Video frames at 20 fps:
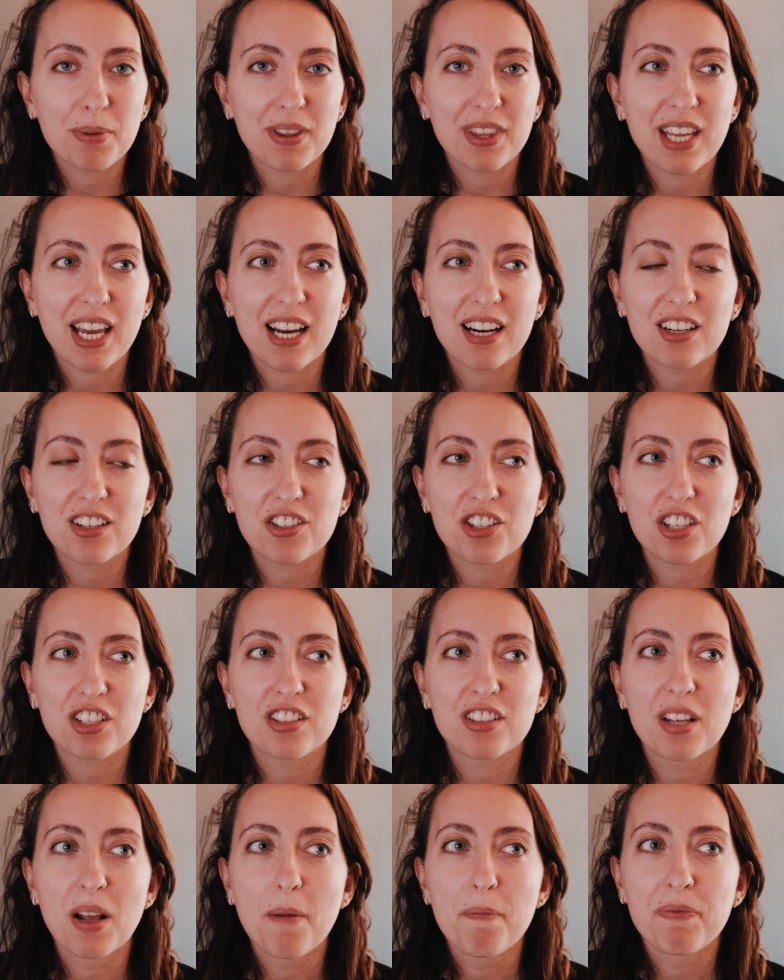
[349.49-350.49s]
but they're
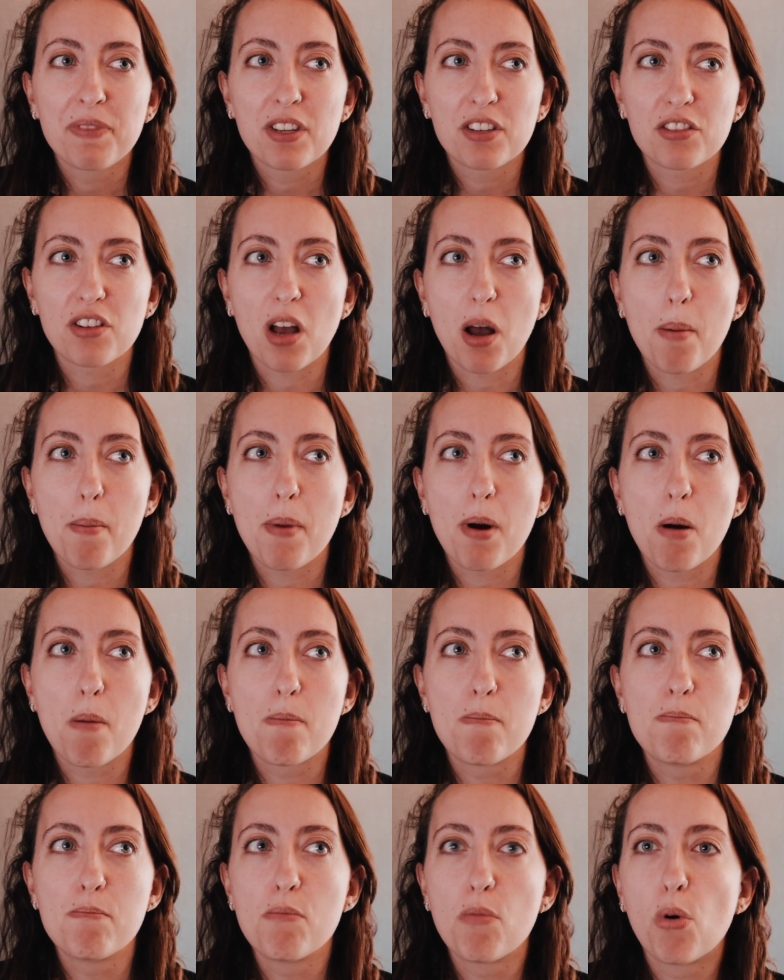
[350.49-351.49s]
just some
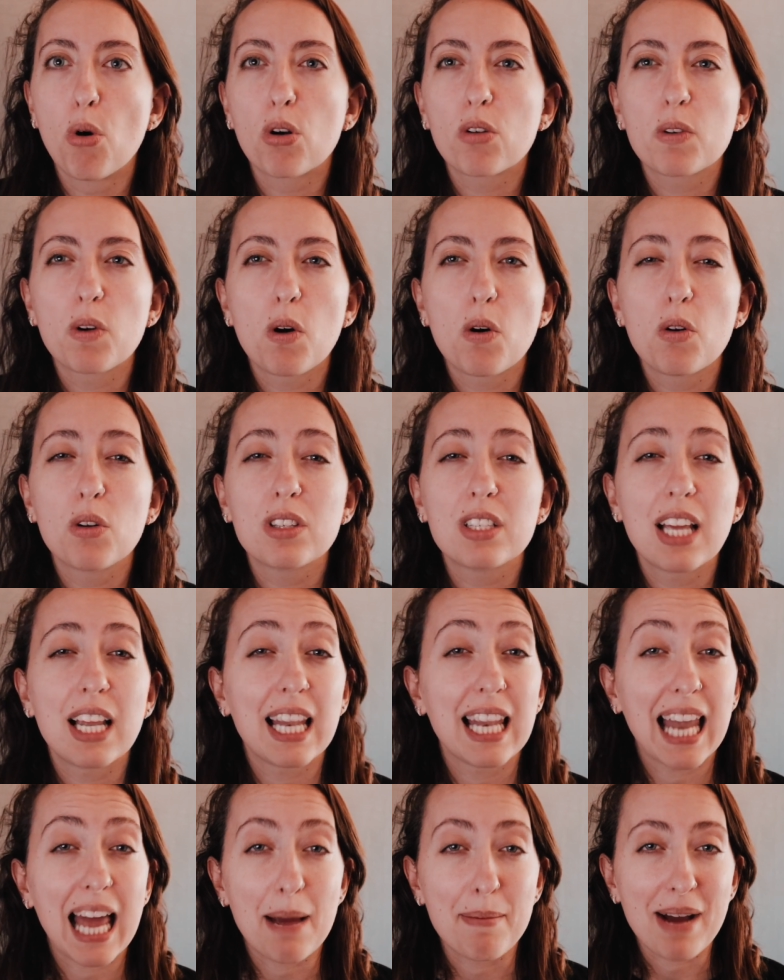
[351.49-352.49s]
moral
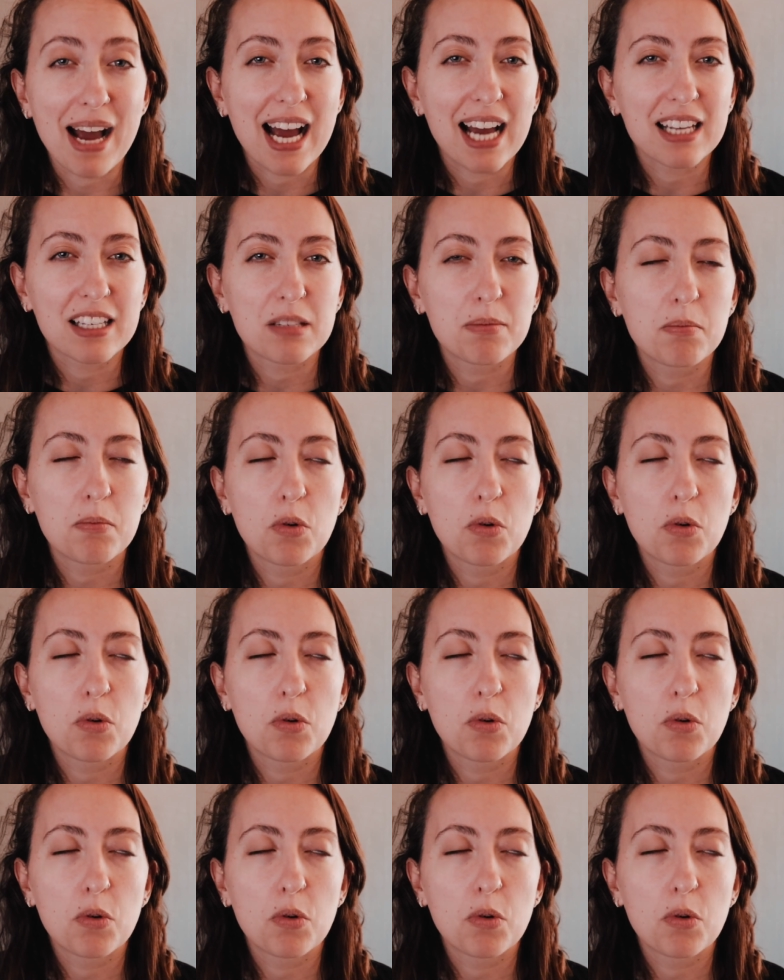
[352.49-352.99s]
dilemmas,